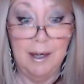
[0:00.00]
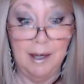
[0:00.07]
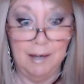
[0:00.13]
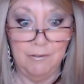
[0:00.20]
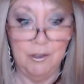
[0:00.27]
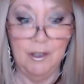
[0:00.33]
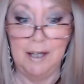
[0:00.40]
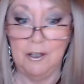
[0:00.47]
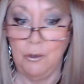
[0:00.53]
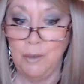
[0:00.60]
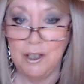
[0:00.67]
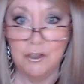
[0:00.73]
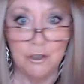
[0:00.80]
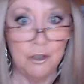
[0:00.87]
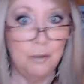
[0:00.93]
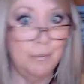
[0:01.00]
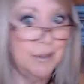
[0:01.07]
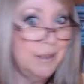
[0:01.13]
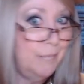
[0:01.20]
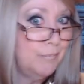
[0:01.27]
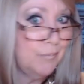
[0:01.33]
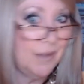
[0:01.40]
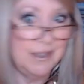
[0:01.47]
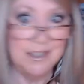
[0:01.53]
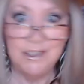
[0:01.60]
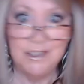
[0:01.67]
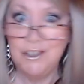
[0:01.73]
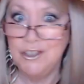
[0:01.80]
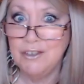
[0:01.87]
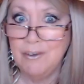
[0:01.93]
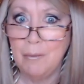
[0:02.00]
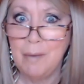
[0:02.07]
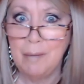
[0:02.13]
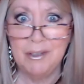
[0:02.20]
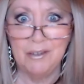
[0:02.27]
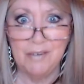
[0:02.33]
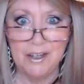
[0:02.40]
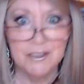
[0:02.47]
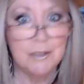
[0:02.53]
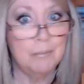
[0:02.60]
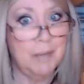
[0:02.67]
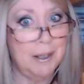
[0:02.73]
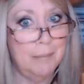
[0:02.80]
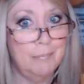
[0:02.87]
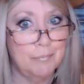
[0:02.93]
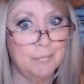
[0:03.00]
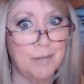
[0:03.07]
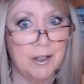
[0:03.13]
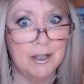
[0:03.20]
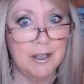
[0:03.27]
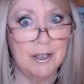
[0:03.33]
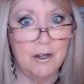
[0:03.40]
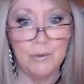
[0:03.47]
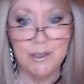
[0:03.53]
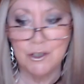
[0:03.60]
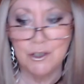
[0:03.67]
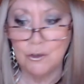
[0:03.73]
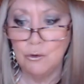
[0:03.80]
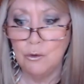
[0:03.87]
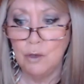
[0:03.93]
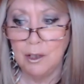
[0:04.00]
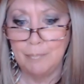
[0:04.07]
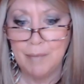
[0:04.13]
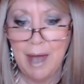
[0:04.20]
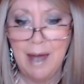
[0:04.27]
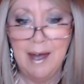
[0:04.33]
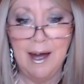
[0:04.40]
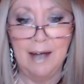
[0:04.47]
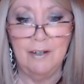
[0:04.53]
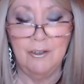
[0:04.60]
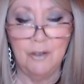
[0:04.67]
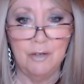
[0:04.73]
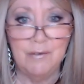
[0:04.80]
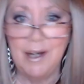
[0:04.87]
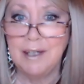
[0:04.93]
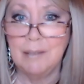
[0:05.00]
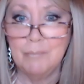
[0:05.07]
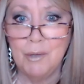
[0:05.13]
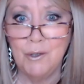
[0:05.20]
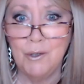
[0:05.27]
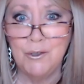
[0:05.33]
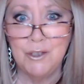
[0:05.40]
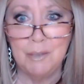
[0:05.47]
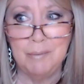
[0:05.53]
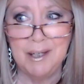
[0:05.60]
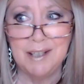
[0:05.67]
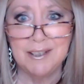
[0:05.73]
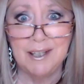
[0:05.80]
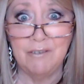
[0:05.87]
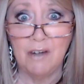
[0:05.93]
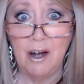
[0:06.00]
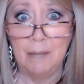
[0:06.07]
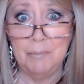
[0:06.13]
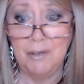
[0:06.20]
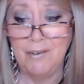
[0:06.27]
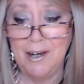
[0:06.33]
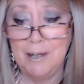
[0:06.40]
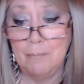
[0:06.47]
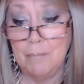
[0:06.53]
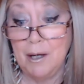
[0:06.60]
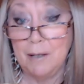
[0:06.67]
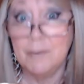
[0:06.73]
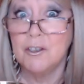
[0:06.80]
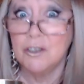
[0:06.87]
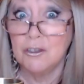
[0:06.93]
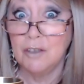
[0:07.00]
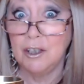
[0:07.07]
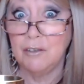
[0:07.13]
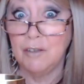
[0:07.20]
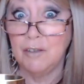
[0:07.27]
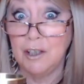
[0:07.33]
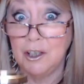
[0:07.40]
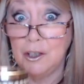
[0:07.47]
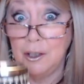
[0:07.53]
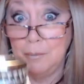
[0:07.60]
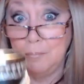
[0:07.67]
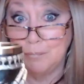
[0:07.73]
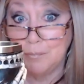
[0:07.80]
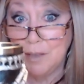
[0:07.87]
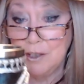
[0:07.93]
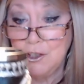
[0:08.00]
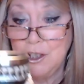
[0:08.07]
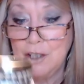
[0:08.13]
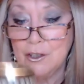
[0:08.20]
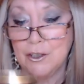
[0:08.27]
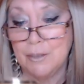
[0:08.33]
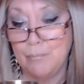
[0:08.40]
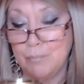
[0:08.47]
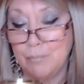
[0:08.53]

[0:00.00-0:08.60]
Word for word: If you like quick soups, easy to remember the recipe. Can always Google it. I don't know if I can post it because I have copyright, but it's really, really good. Cheers.